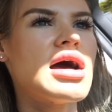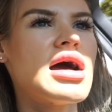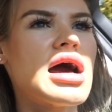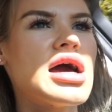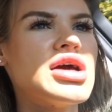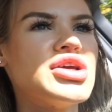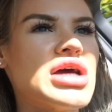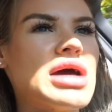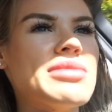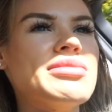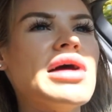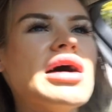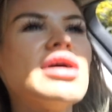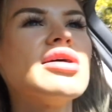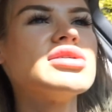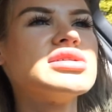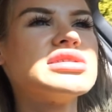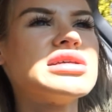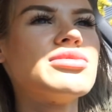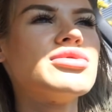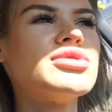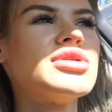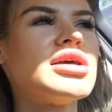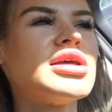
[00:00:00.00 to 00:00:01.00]
I, I'm not
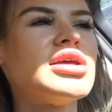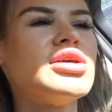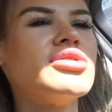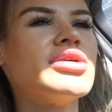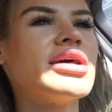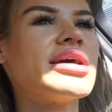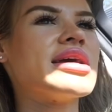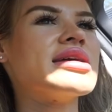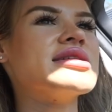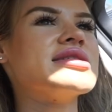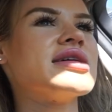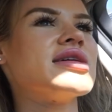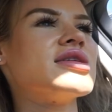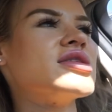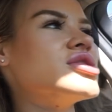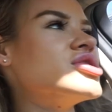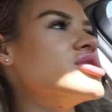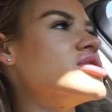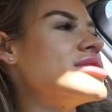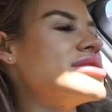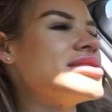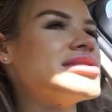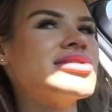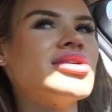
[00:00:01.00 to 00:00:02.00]
someone that you, like, is, like,
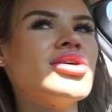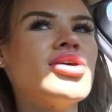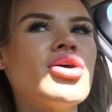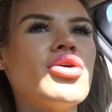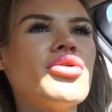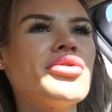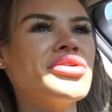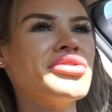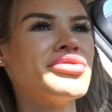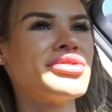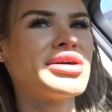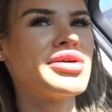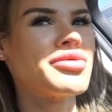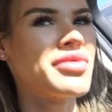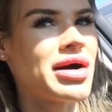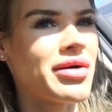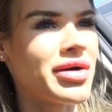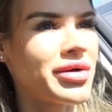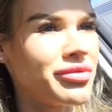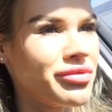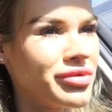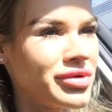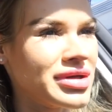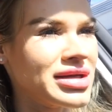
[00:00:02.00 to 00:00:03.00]
slow and you're like, wow, I
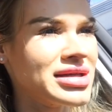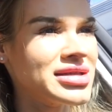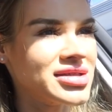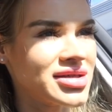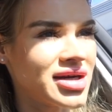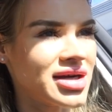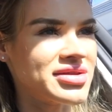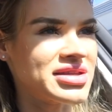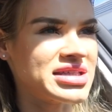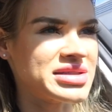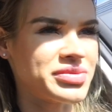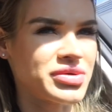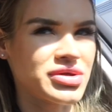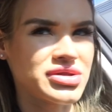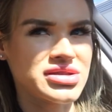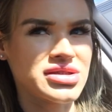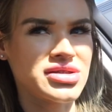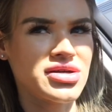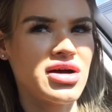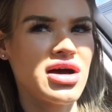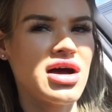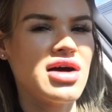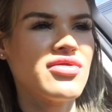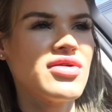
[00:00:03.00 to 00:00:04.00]
really need to cut this
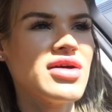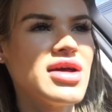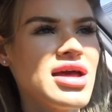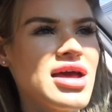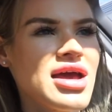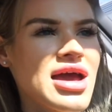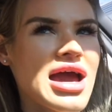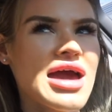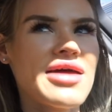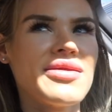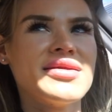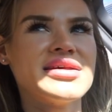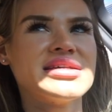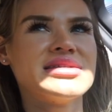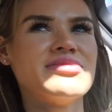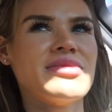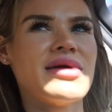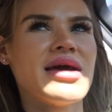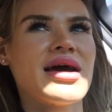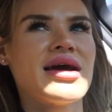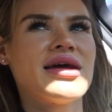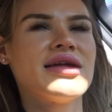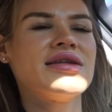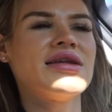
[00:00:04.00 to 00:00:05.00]
person off. And this
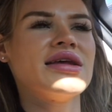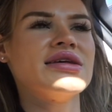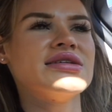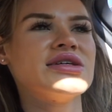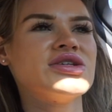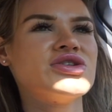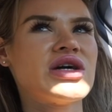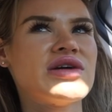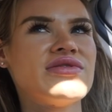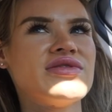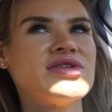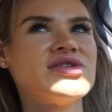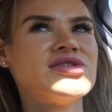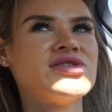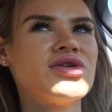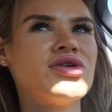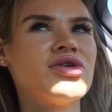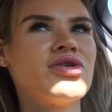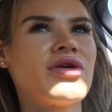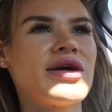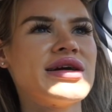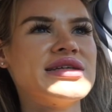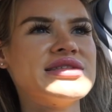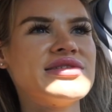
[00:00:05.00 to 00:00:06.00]
man was, like, driving so
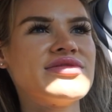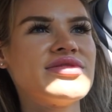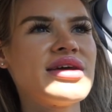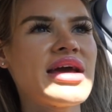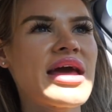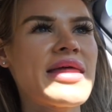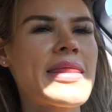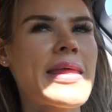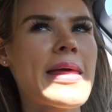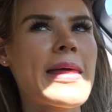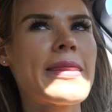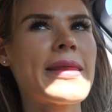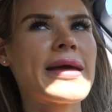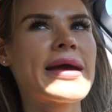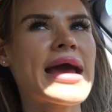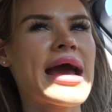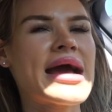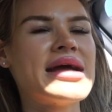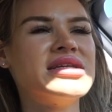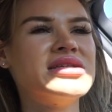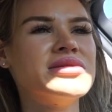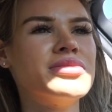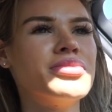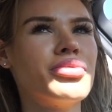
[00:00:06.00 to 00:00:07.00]
aggressively and then, like,
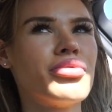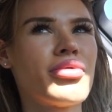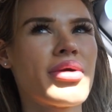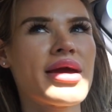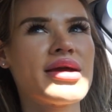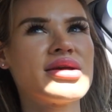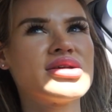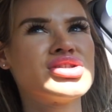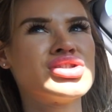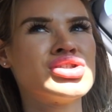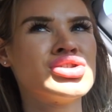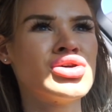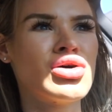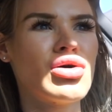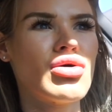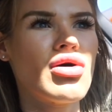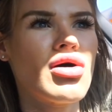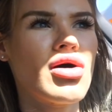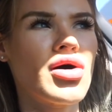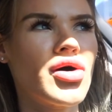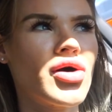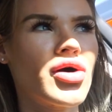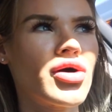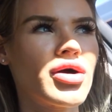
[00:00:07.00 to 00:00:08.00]
had to brake so
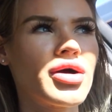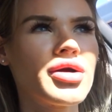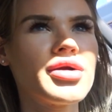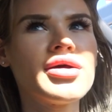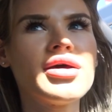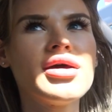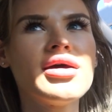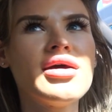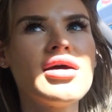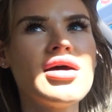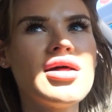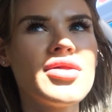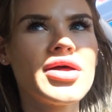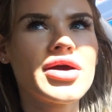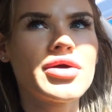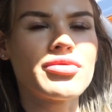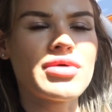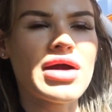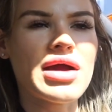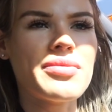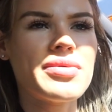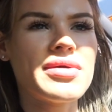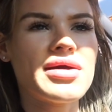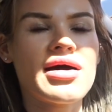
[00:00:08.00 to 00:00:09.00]
hard, like,
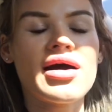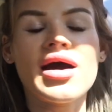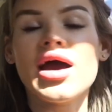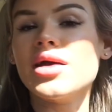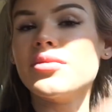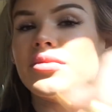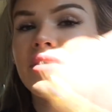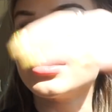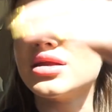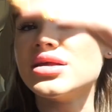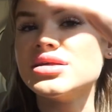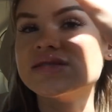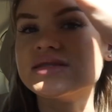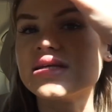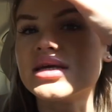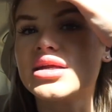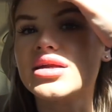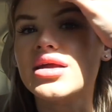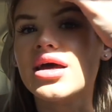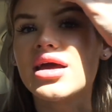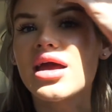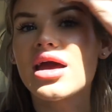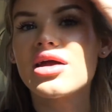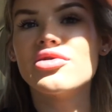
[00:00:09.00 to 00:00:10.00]
right behind me. And he's in,
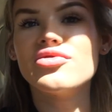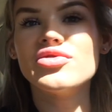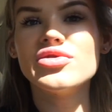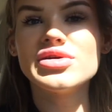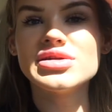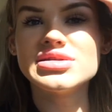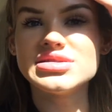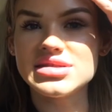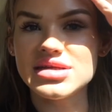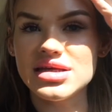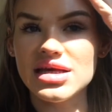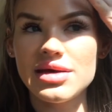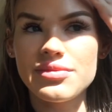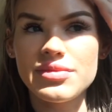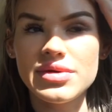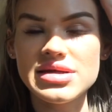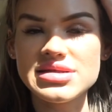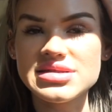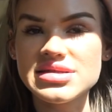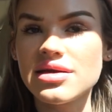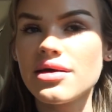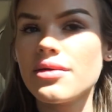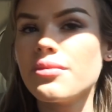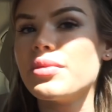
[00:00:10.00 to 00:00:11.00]
like, I don't know if you can see him, but
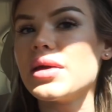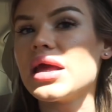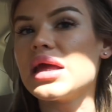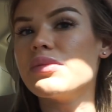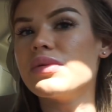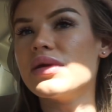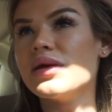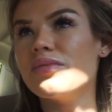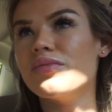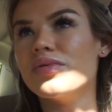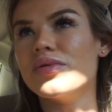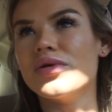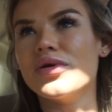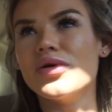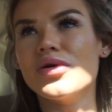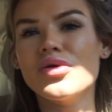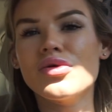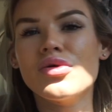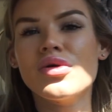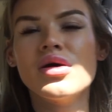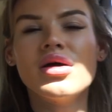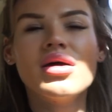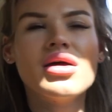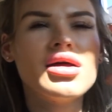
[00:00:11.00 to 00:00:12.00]
he's in a baby
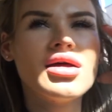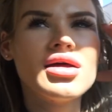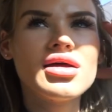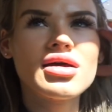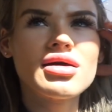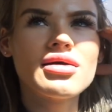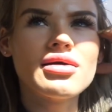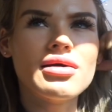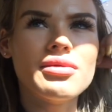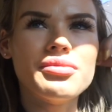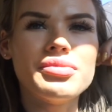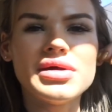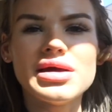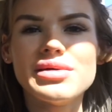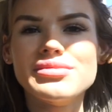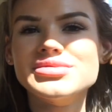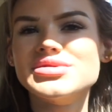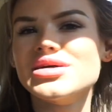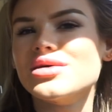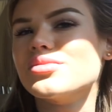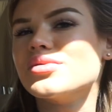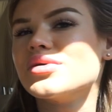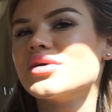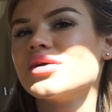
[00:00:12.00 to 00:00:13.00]
blue B M
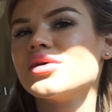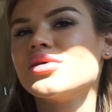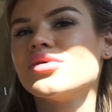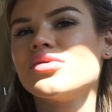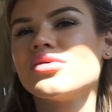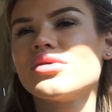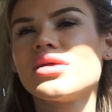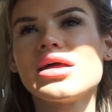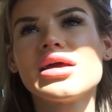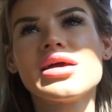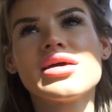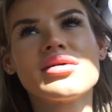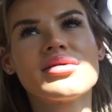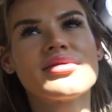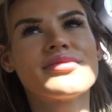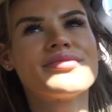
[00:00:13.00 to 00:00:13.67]
W. Like,